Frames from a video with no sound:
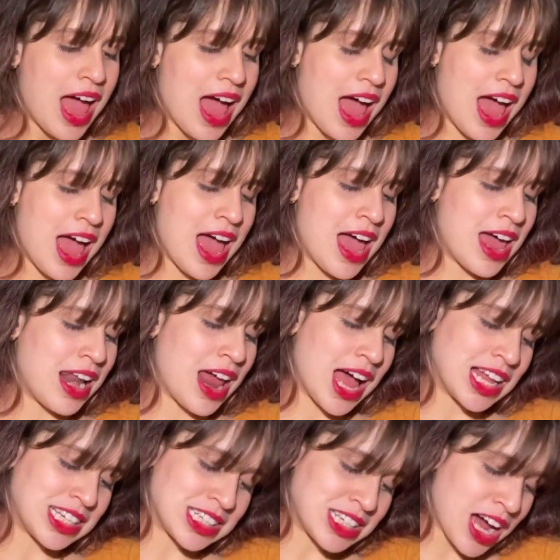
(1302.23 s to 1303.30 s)
And
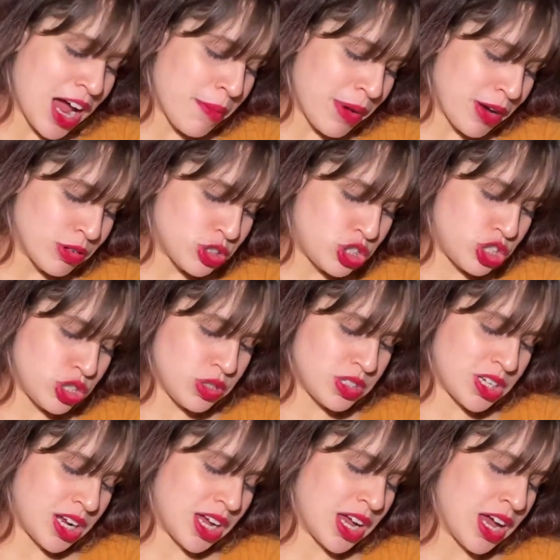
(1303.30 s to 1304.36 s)
at the time I was
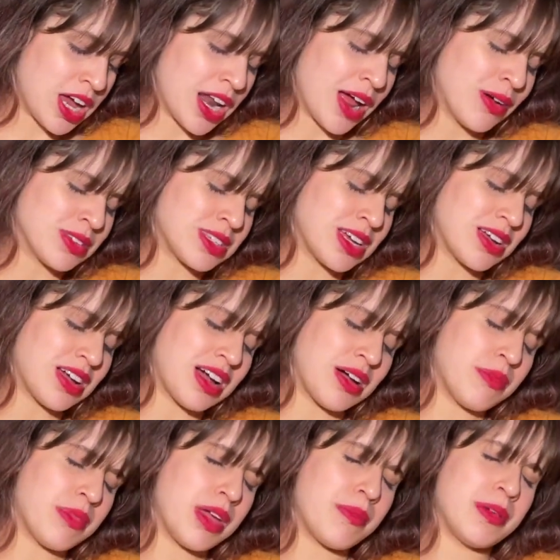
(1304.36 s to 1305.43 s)
choosing it, I was like,
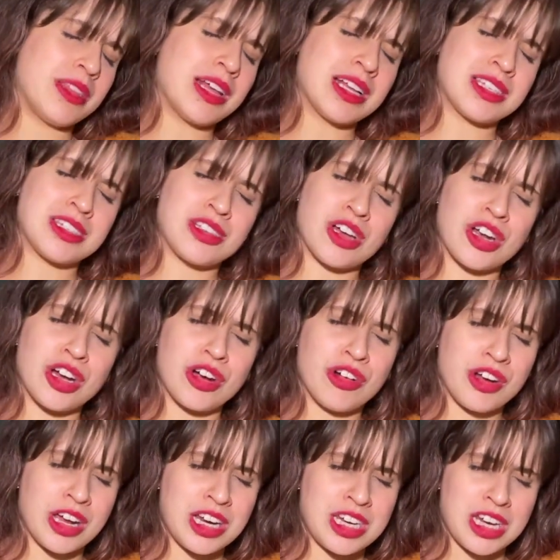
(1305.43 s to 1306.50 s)
maybe that's not a good
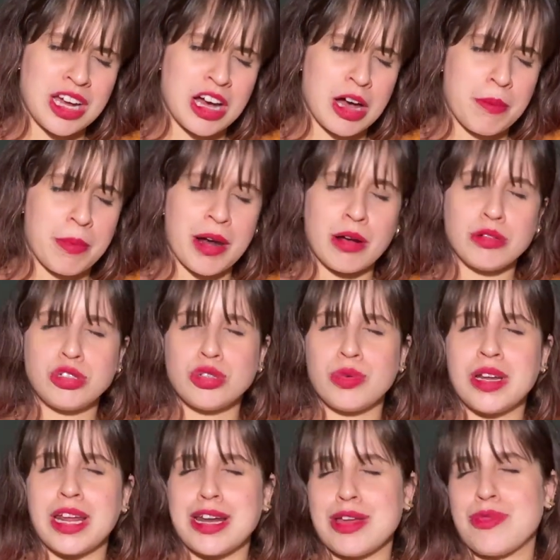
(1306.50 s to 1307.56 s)
idea, but I'll do
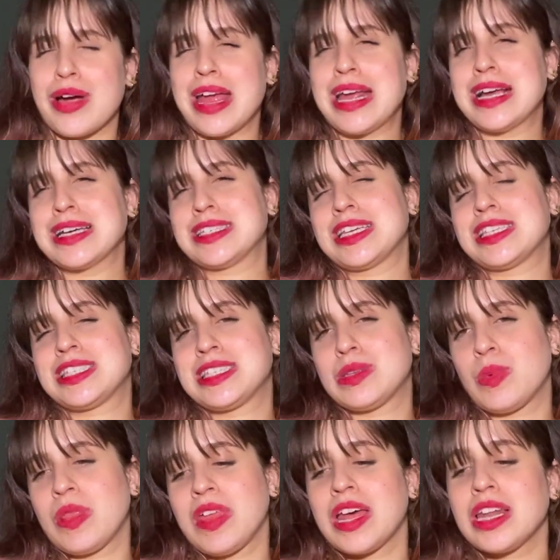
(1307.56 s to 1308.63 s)
it anyway because it's
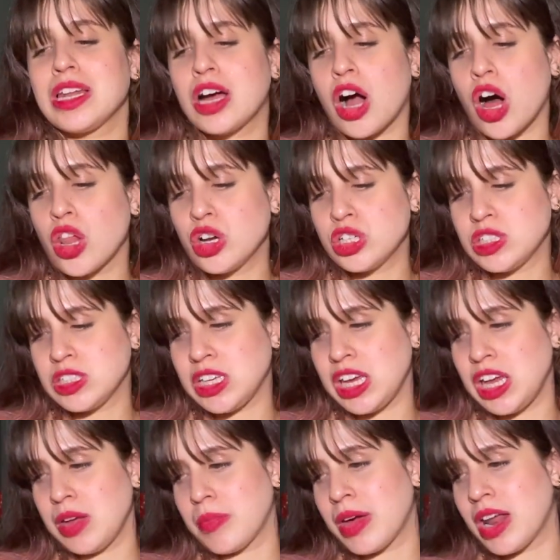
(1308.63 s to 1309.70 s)
within the color
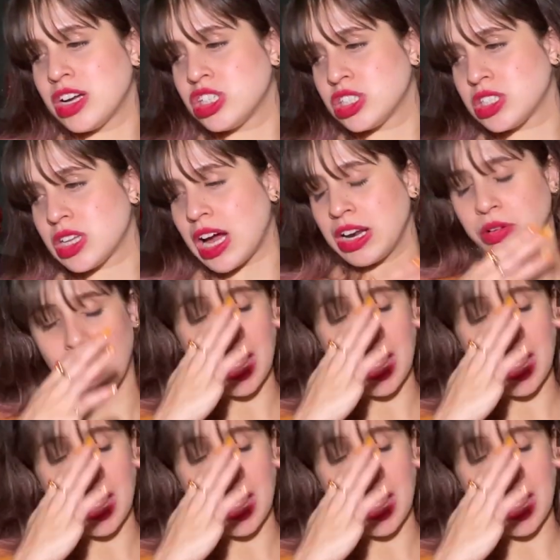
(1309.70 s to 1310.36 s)
scheme, and I don't